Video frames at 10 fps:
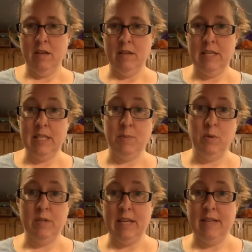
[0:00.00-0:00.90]

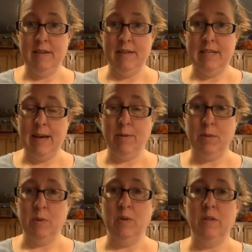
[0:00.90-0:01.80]
teaspoons and
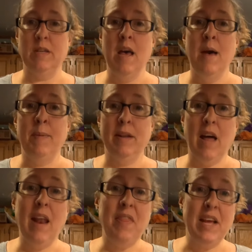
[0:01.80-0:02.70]
tablespoons, but a
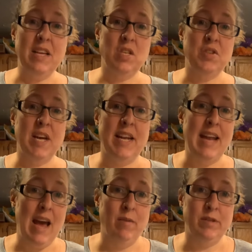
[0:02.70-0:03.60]
lot of things are done in
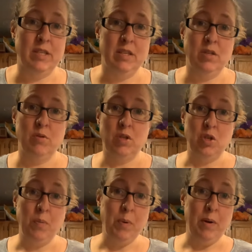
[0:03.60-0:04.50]
ounces. So it's
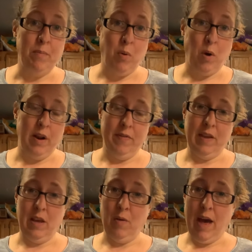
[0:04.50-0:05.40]
super important
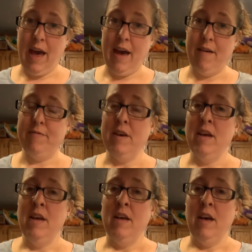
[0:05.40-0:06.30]
that you have
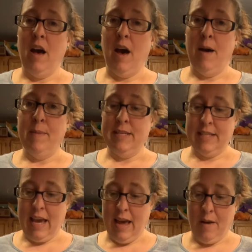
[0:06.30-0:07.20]
a
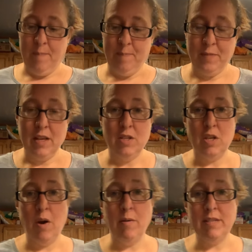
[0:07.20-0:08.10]
scale. So
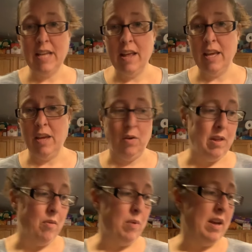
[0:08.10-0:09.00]
I was telling you
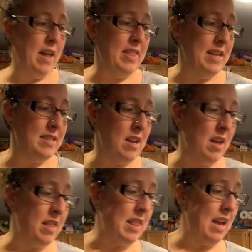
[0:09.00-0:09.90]
that I got these
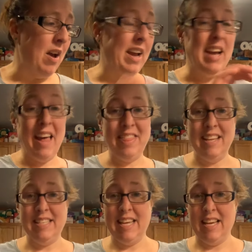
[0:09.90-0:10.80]

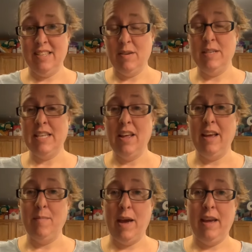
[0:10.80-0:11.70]
things. I was
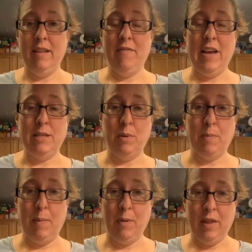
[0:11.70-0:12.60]
telling my Facebook
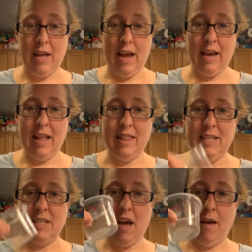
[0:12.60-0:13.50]
people that I got
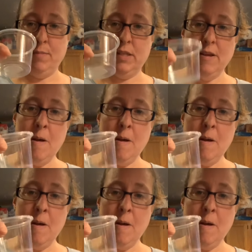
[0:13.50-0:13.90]
these cups.